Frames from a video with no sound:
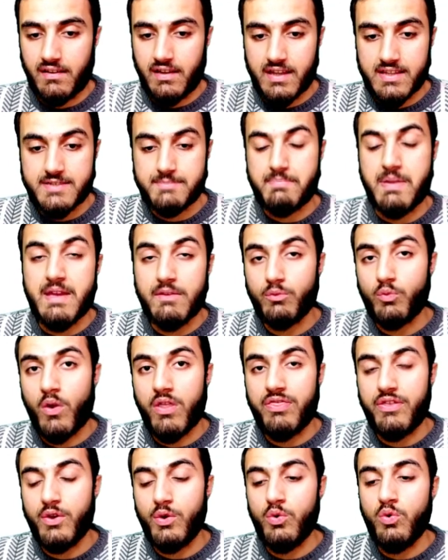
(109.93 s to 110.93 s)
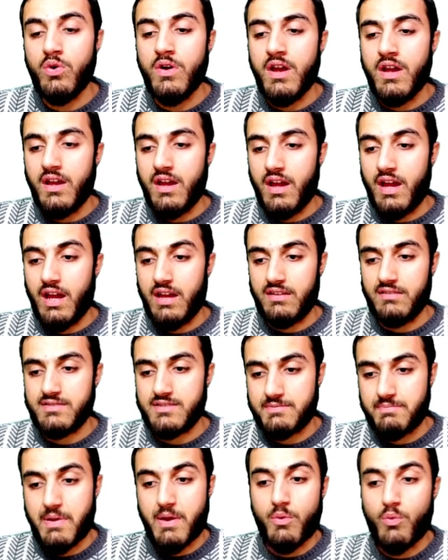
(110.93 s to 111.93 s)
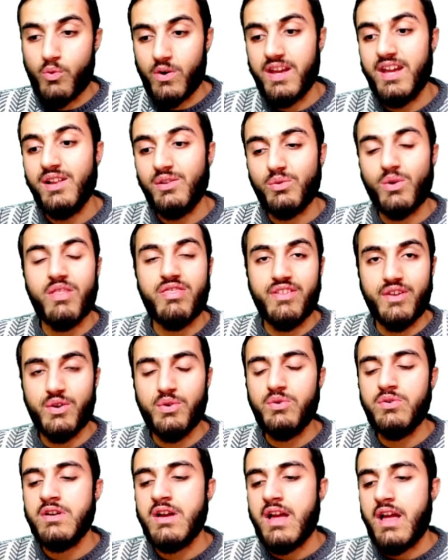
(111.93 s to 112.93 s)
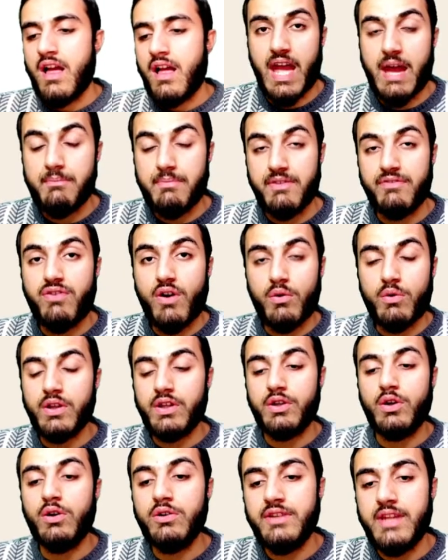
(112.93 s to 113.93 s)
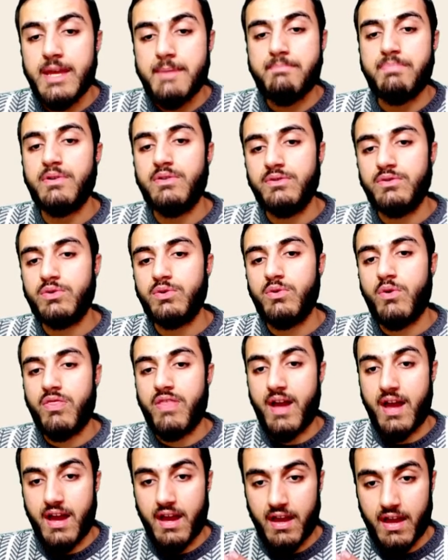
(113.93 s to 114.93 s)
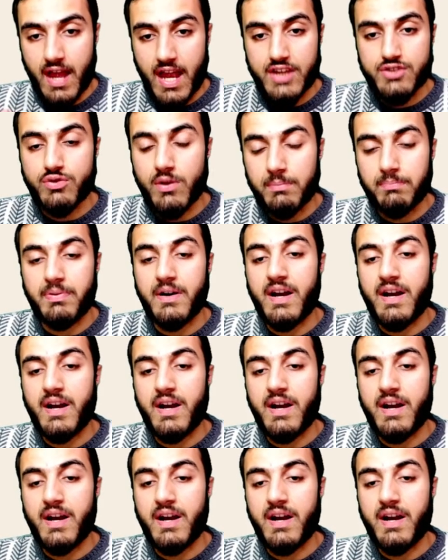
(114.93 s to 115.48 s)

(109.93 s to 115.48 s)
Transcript: a, a spin with you a spin wheel with you and before we go deep into the actual